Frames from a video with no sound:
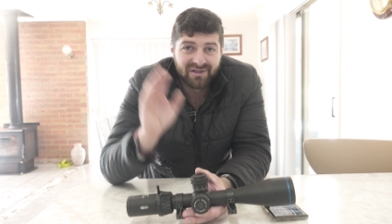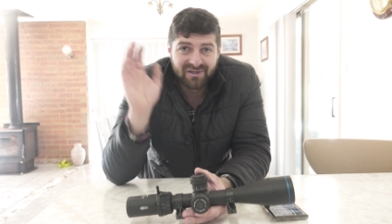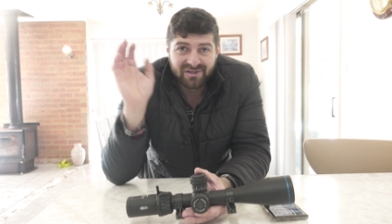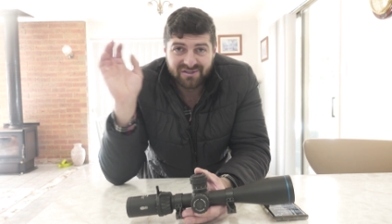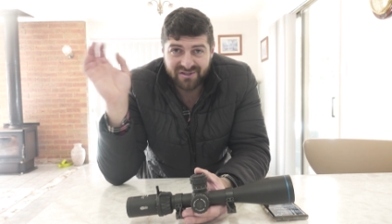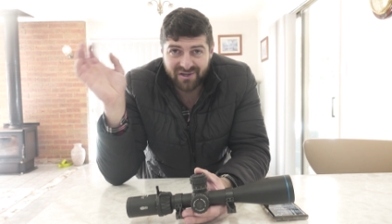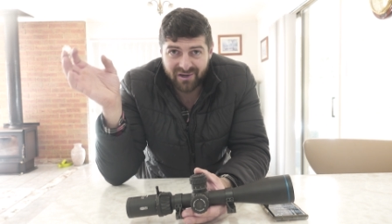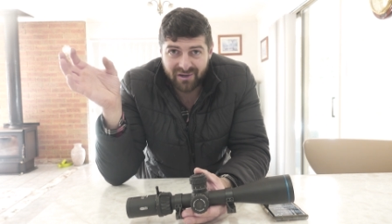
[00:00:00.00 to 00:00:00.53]

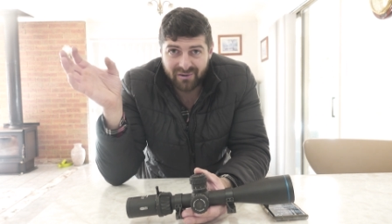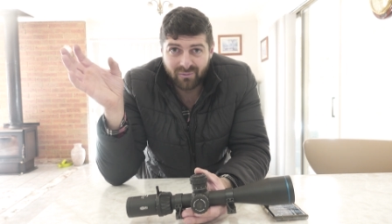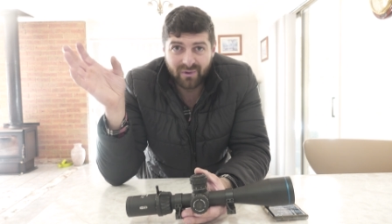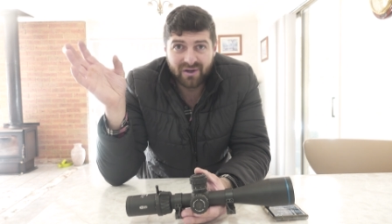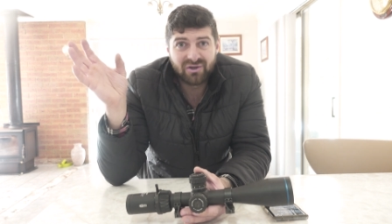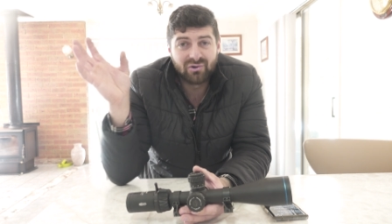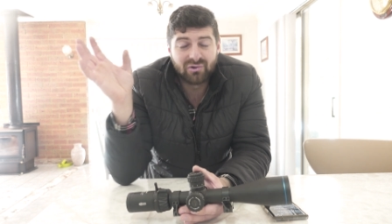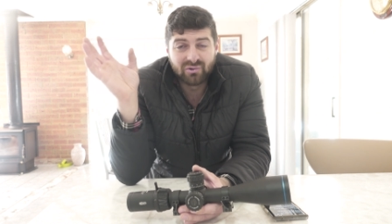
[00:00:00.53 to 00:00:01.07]
So
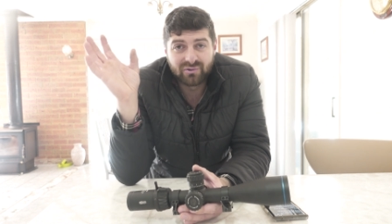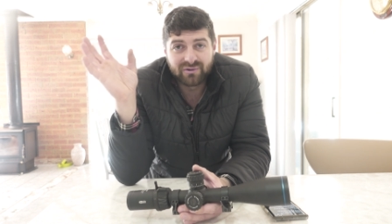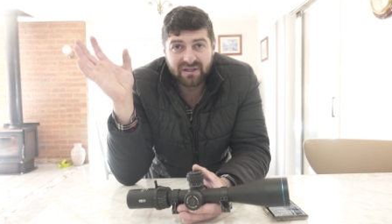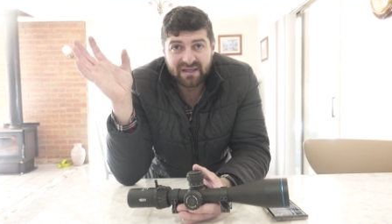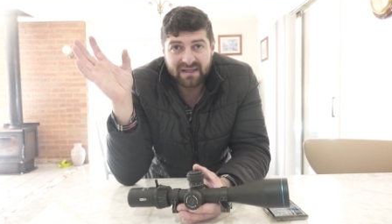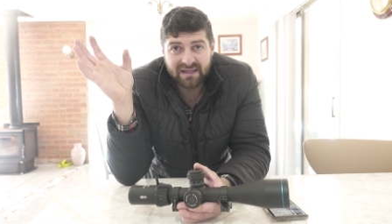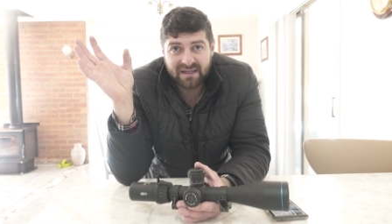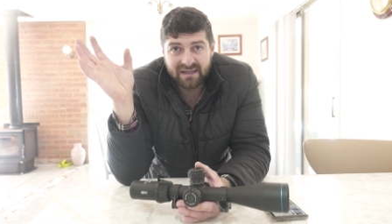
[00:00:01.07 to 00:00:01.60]
when you're
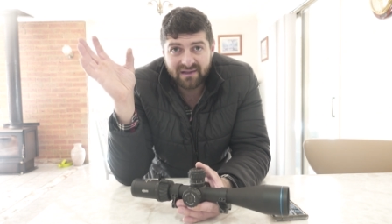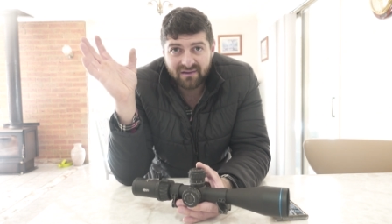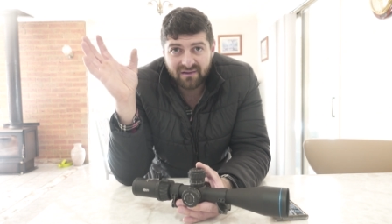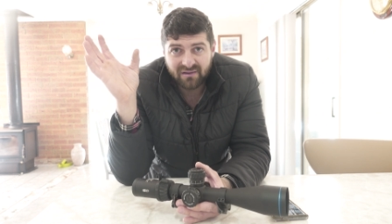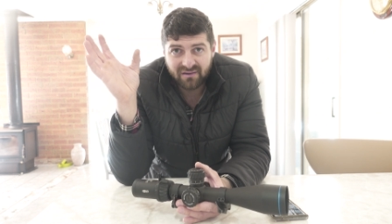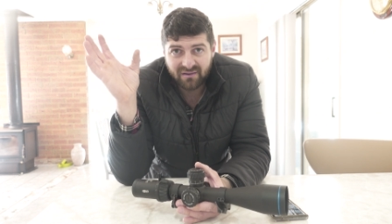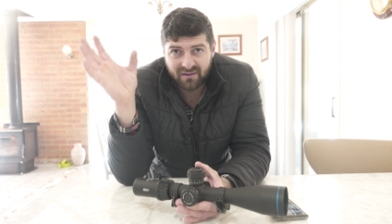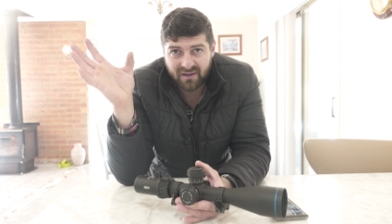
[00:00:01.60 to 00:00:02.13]
looking
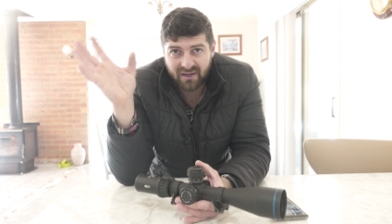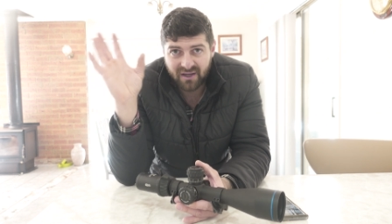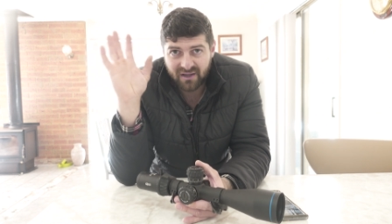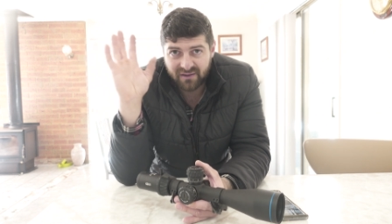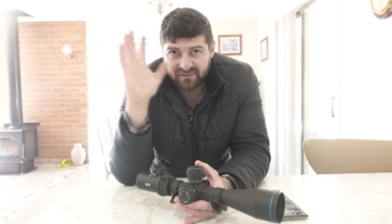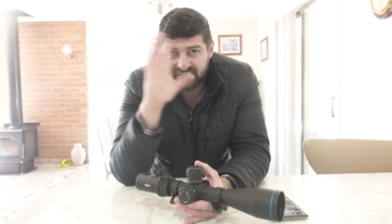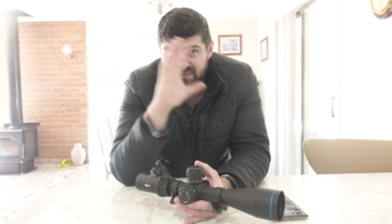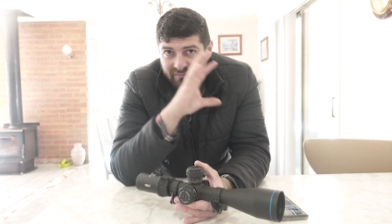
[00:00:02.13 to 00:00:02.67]

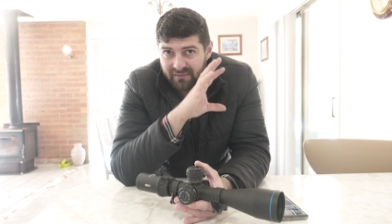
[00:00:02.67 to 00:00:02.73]
at